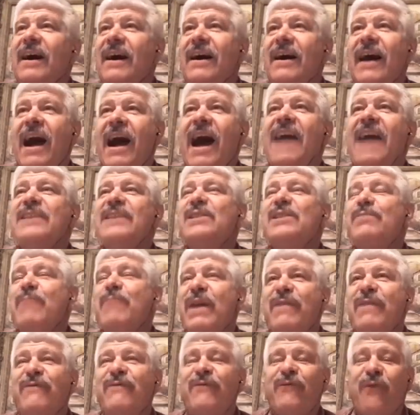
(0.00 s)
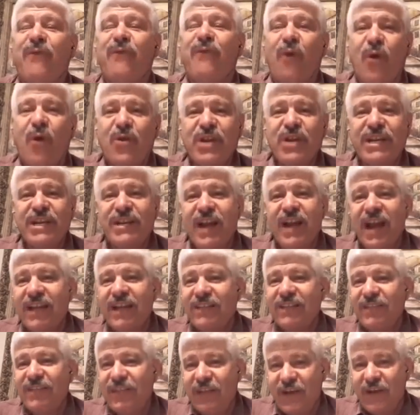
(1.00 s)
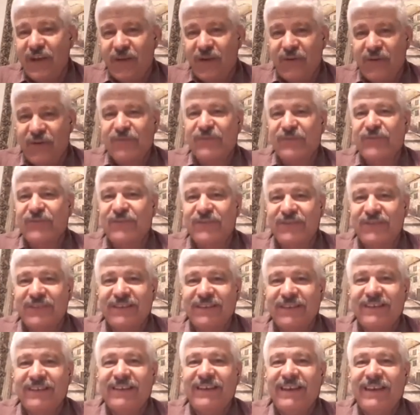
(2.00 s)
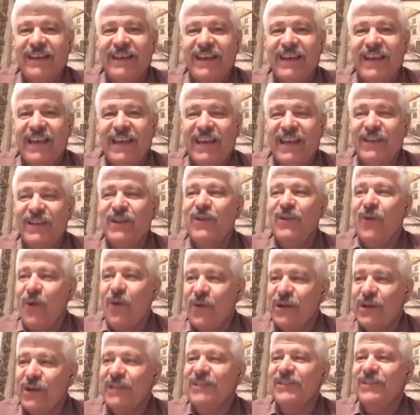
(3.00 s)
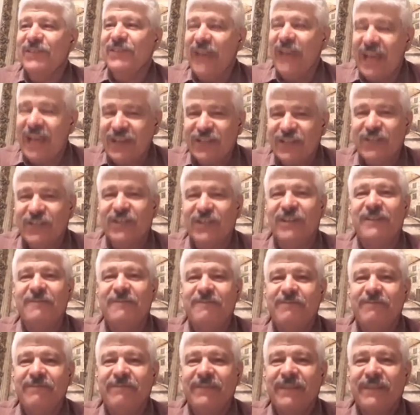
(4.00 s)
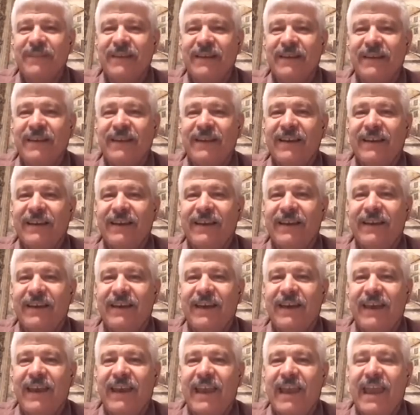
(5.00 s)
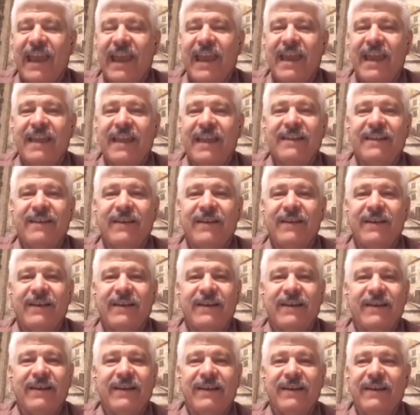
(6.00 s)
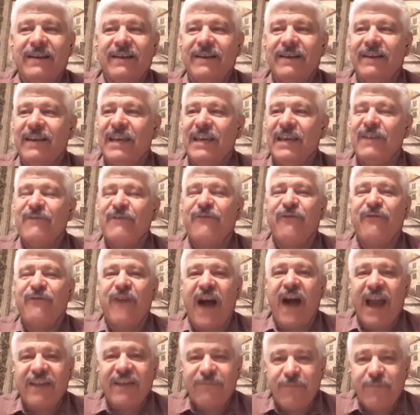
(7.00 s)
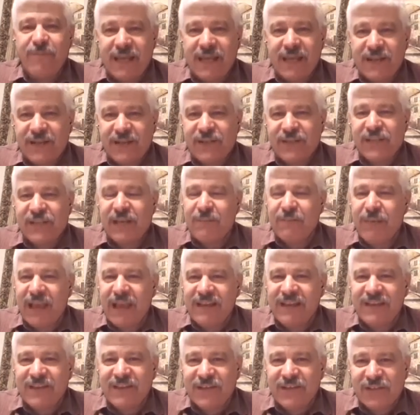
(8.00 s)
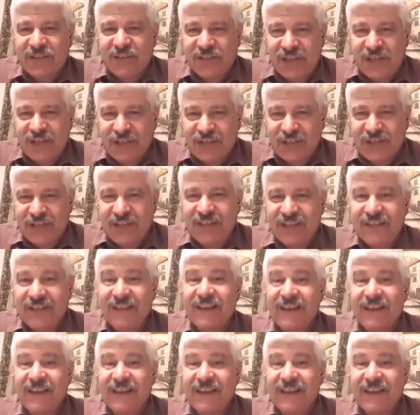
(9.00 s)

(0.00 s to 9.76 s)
I spent 49 years in an organization, and in 5 minutes they made a decision,